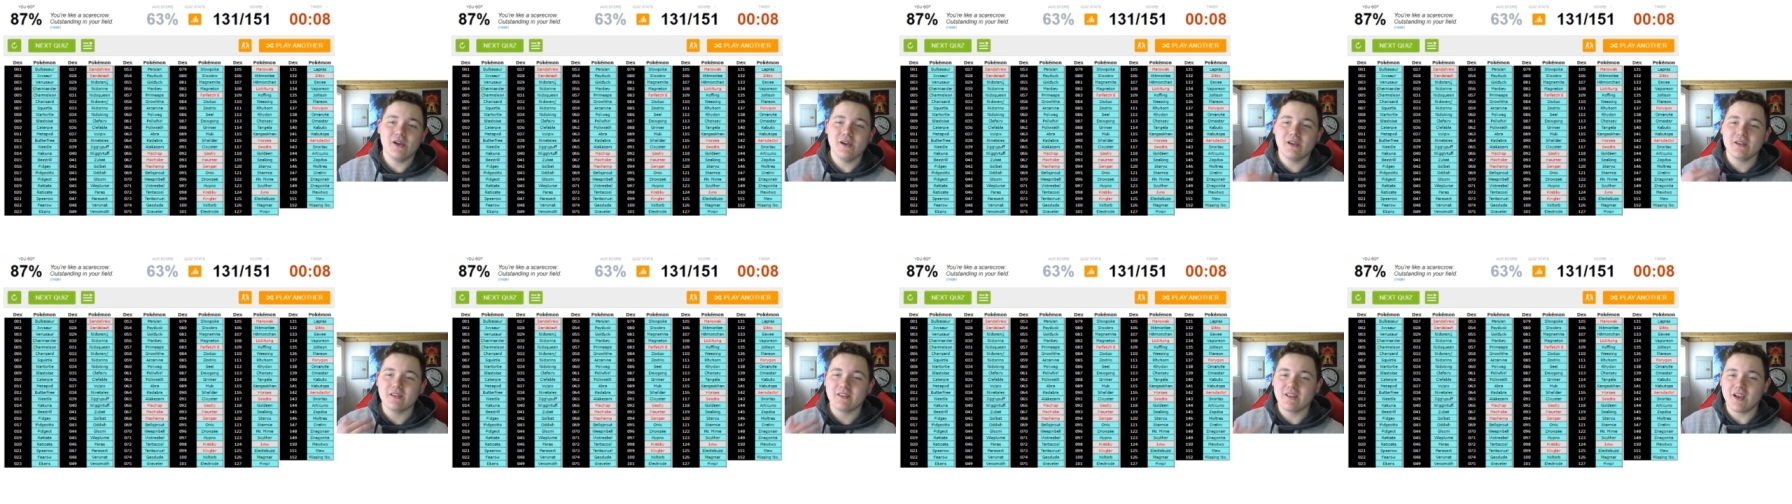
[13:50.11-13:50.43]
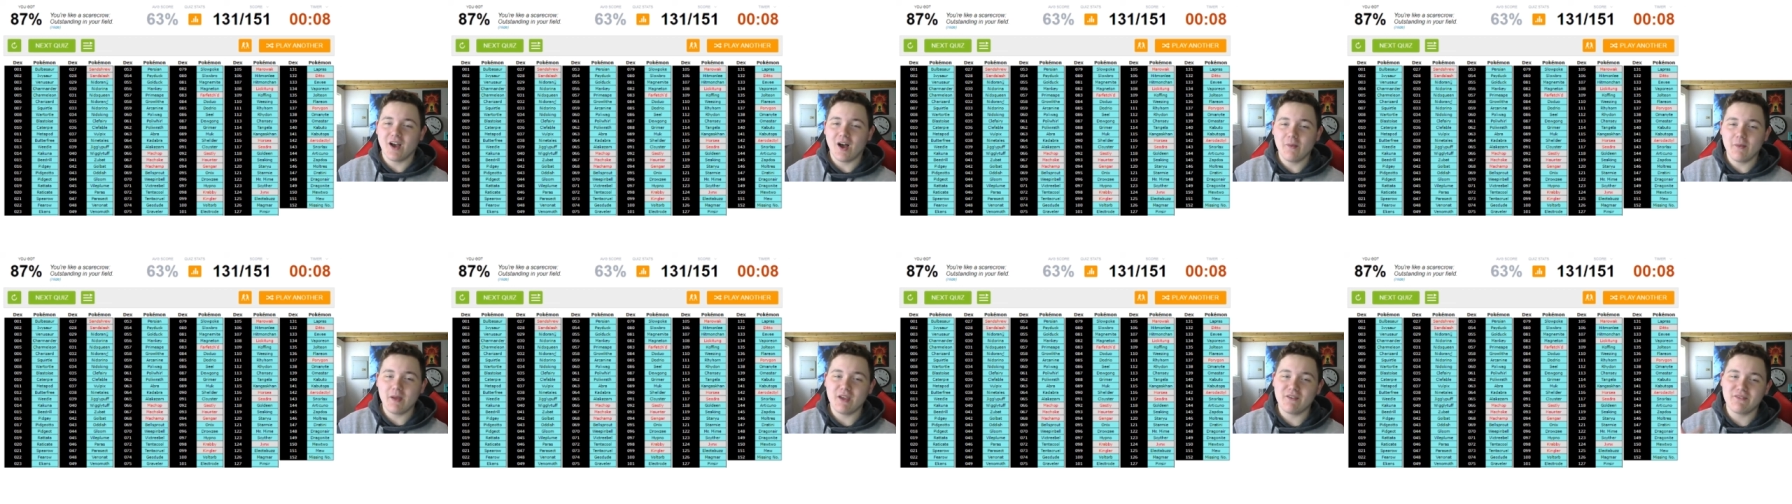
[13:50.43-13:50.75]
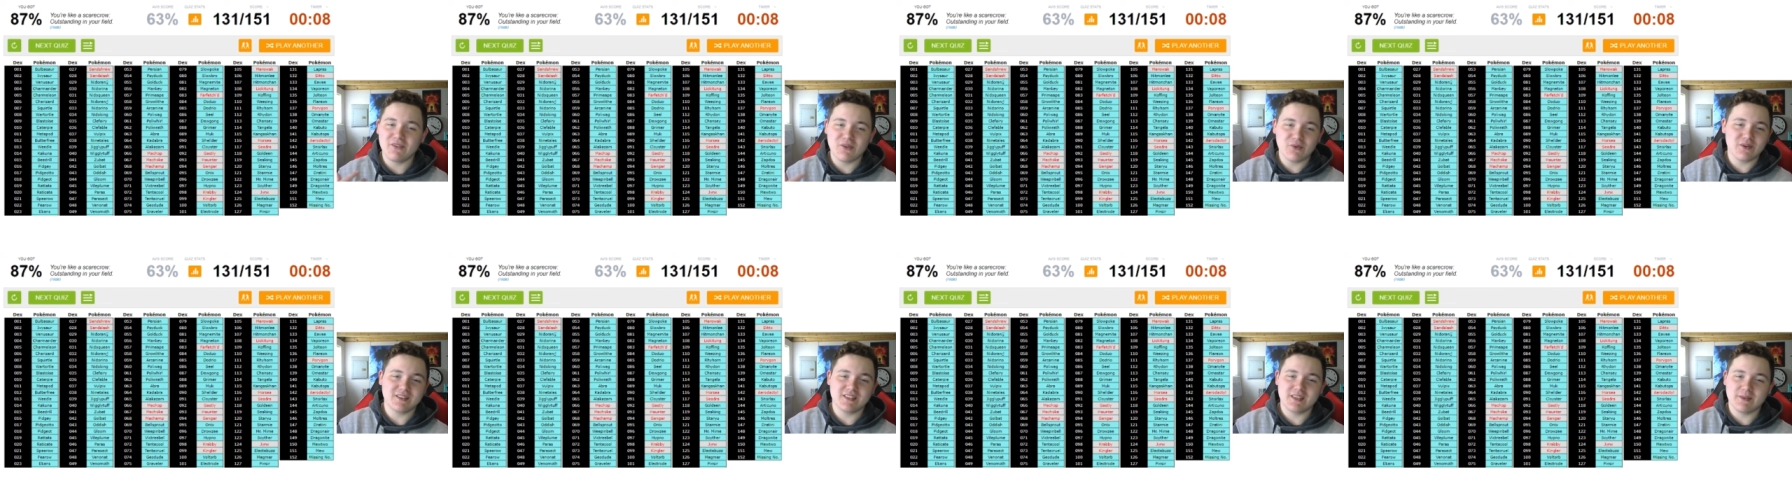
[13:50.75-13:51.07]
Comment if you
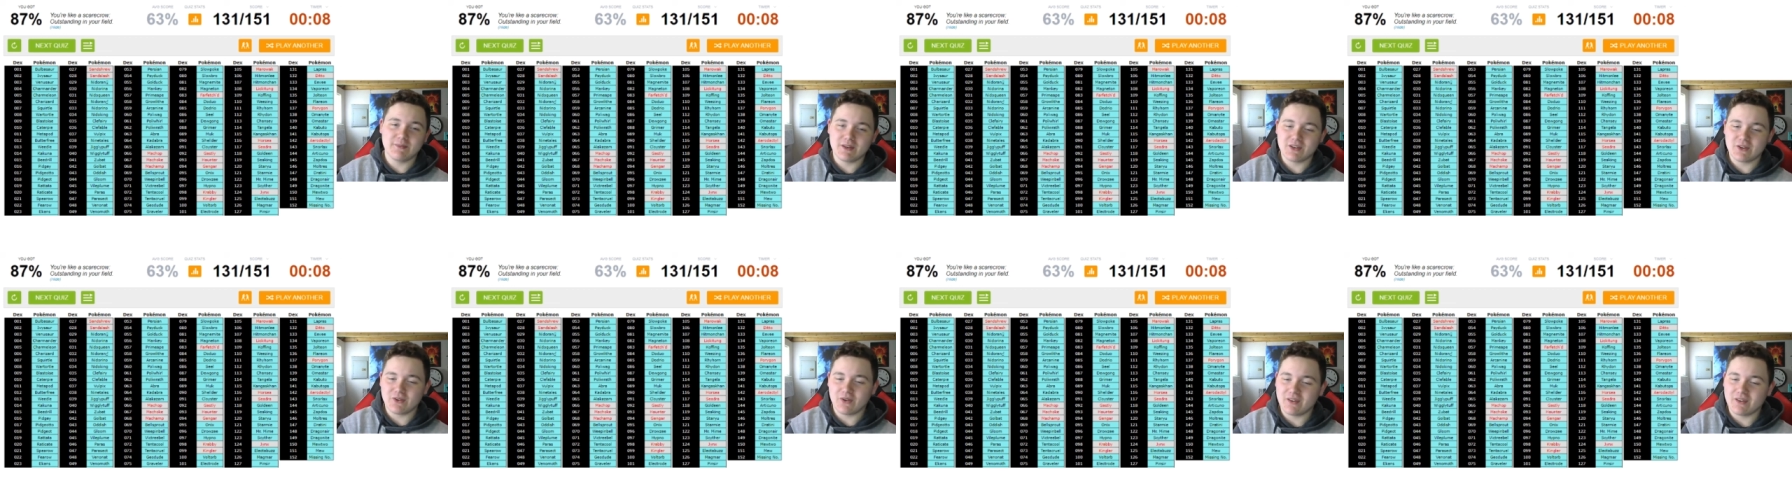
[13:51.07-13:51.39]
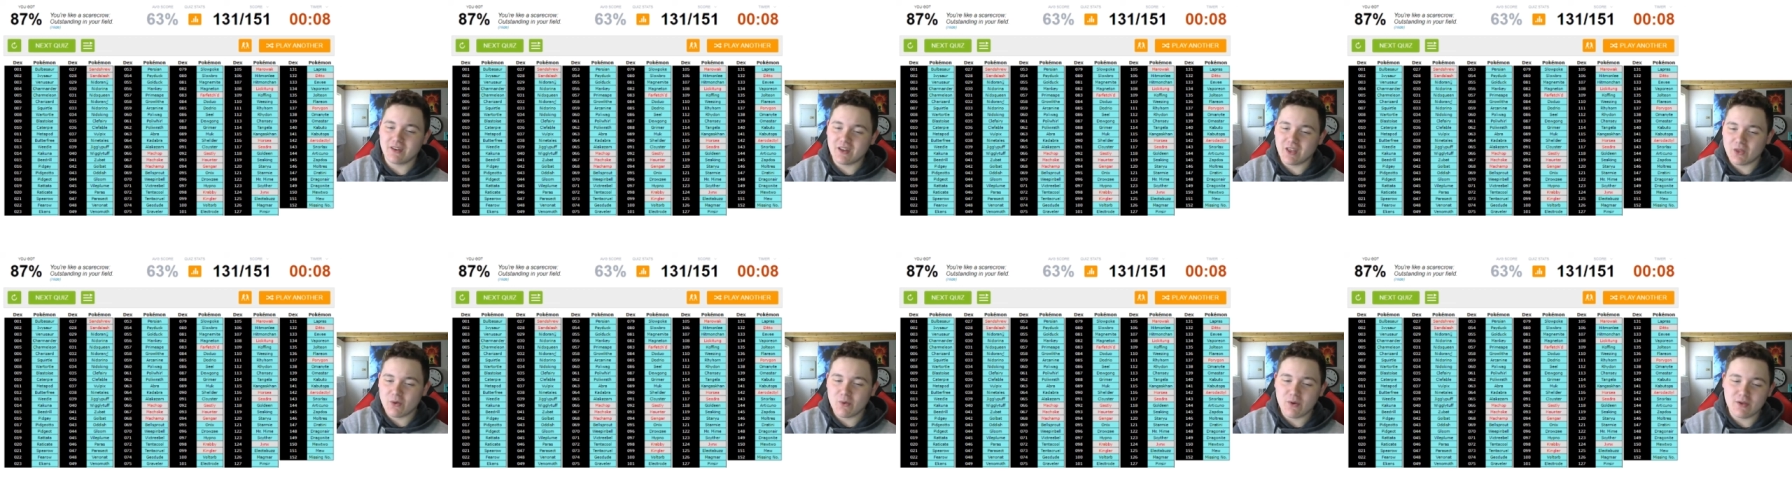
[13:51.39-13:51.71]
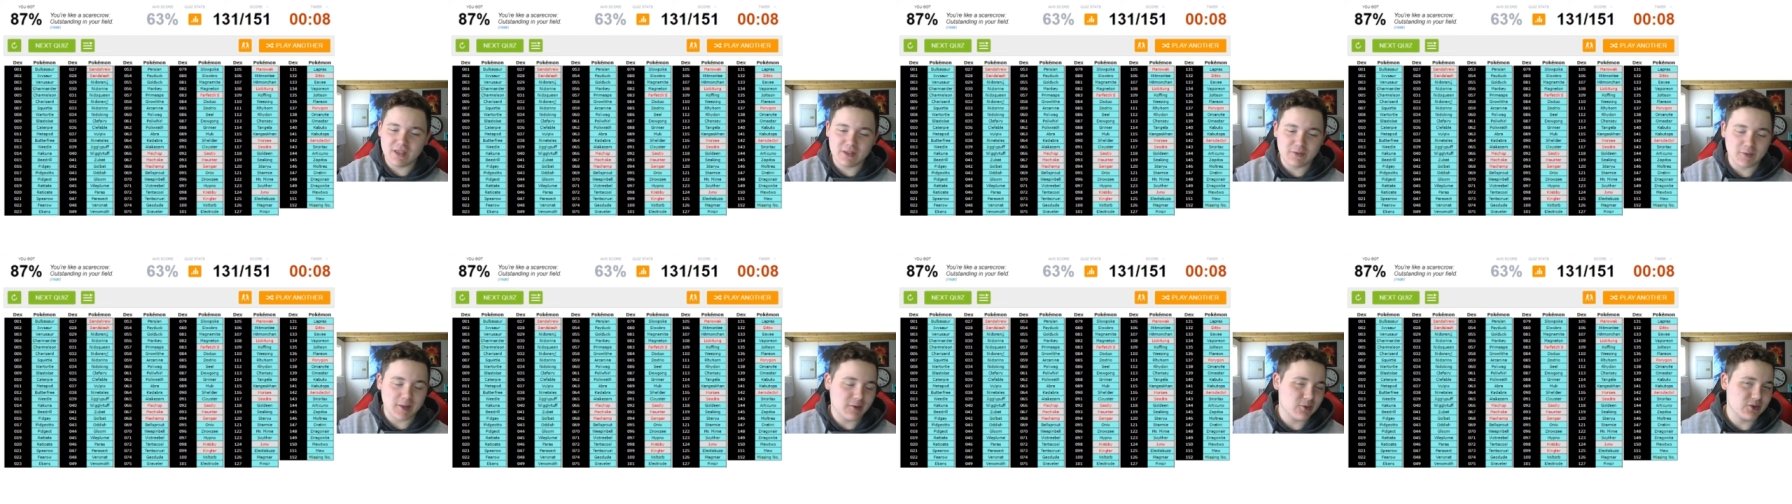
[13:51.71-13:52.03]
want to see me do another one of
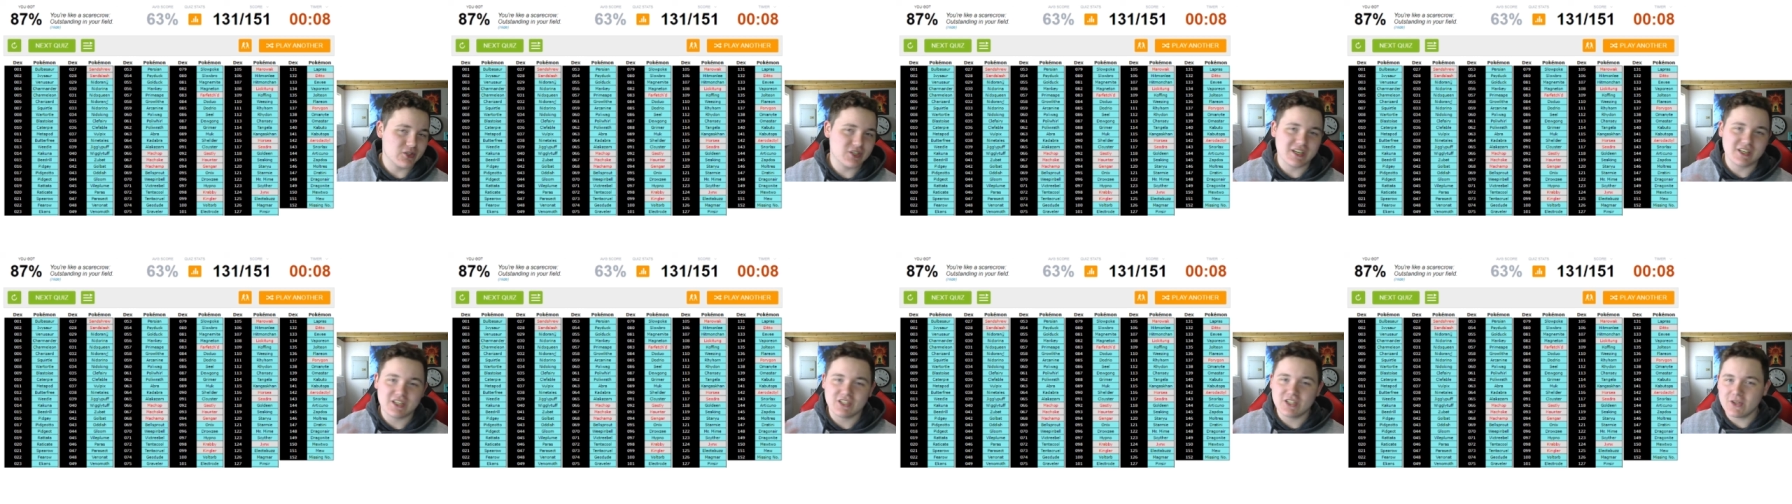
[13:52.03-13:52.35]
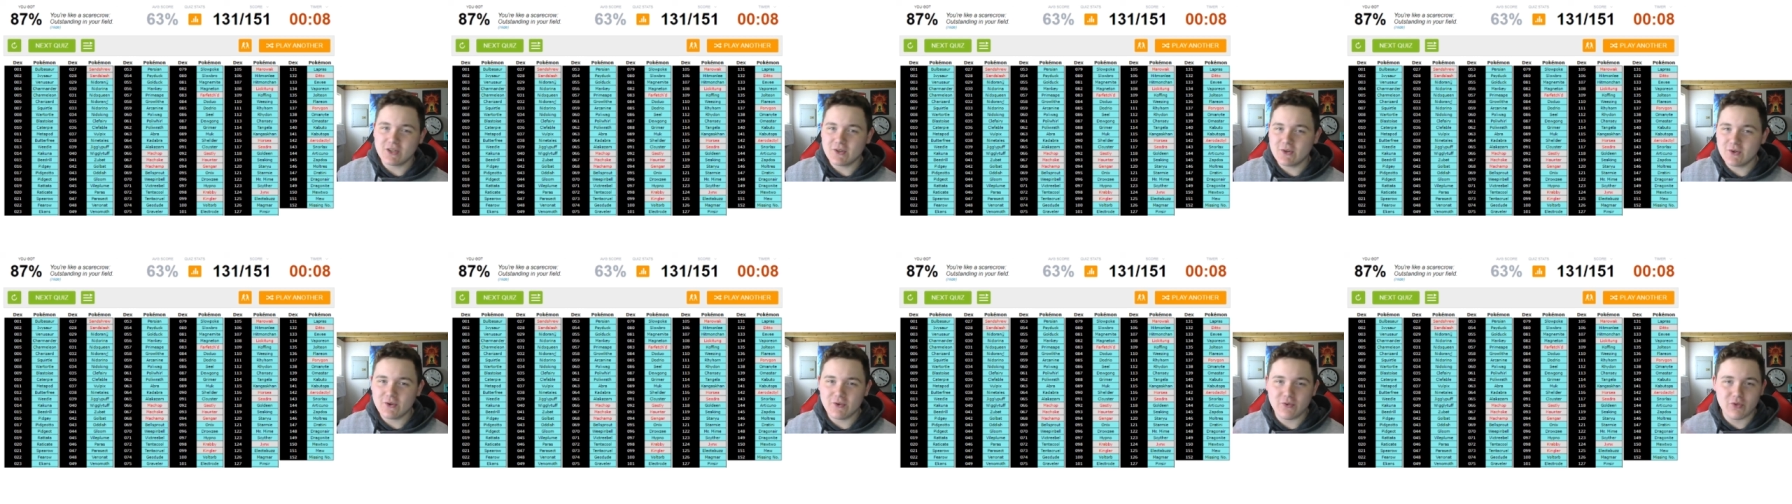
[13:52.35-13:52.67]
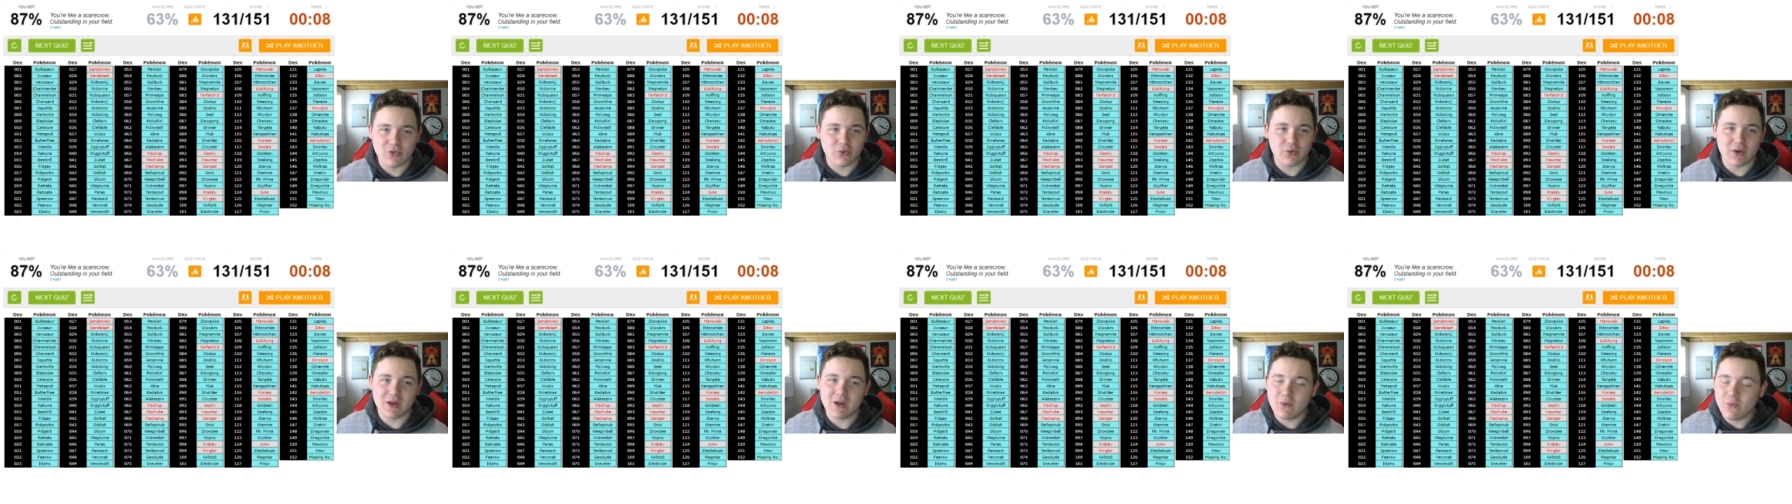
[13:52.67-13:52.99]
these, like with Gen 2,
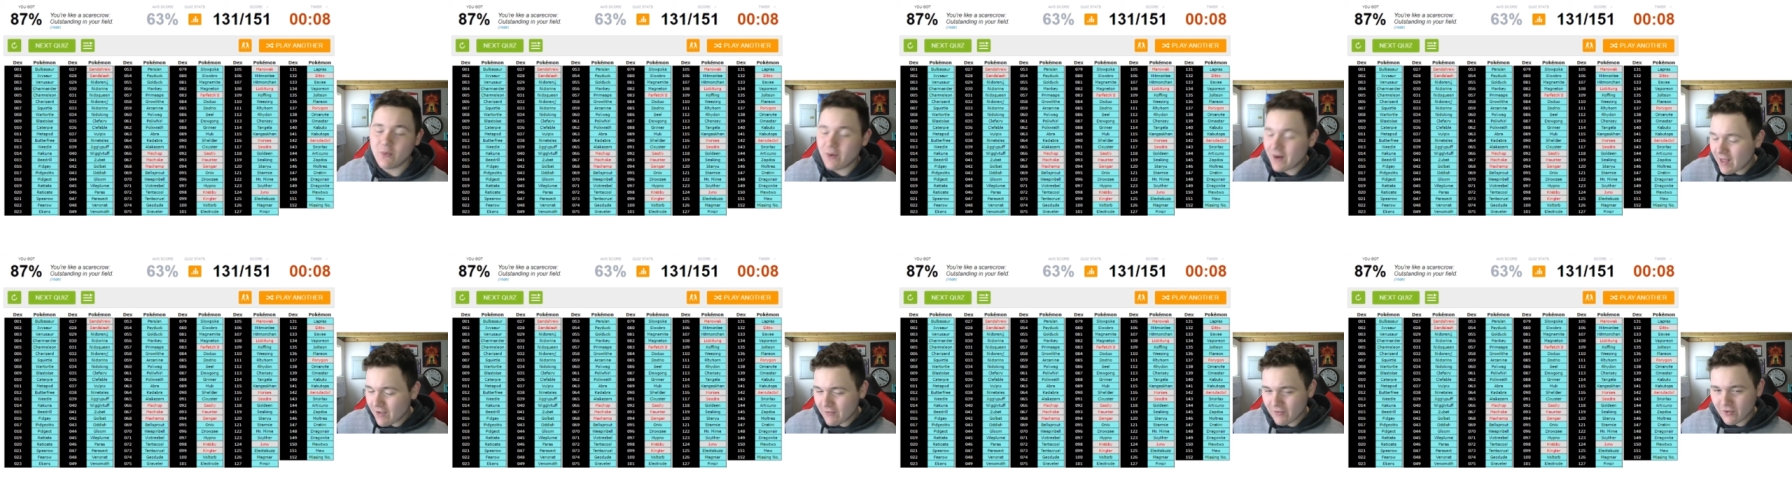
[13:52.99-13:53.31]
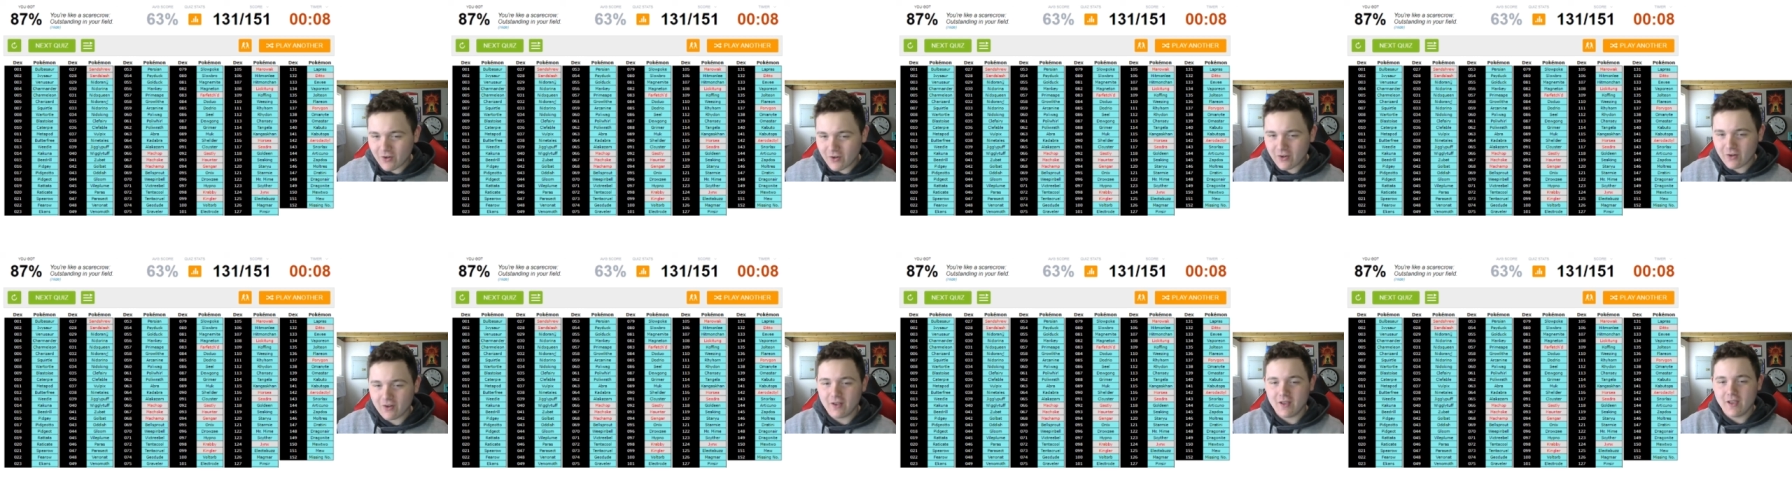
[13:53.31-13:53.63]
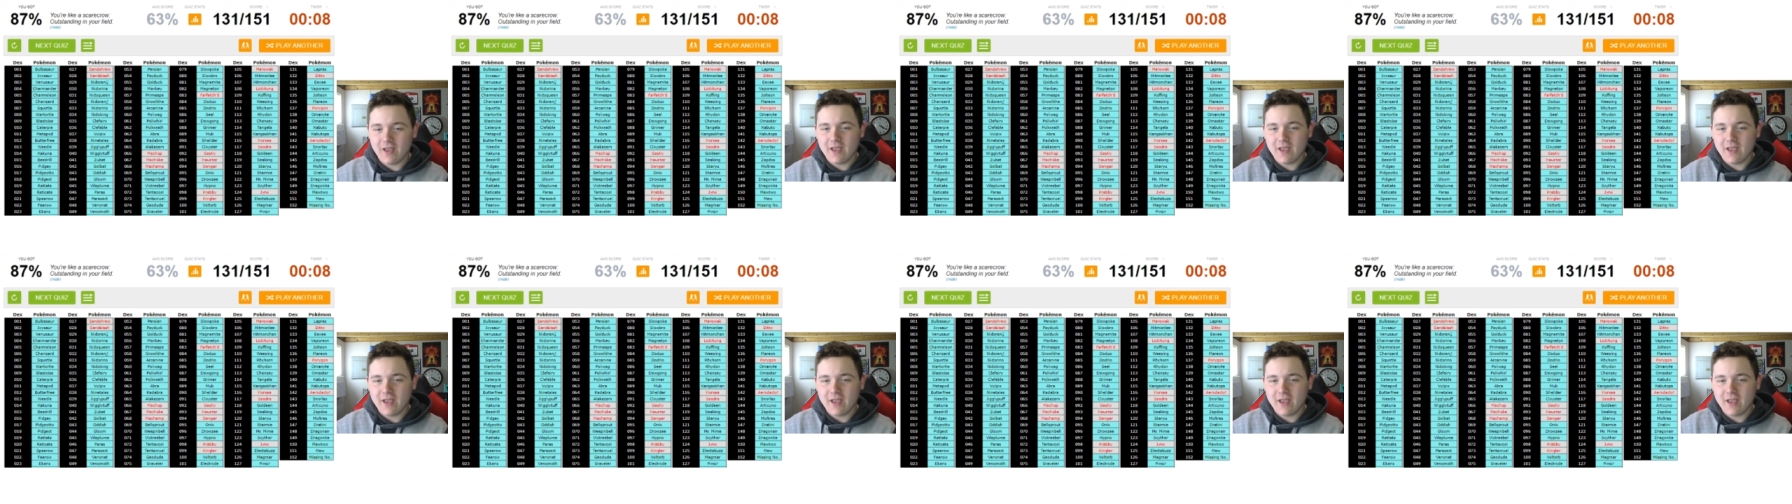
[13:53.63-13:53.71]
3, whatever.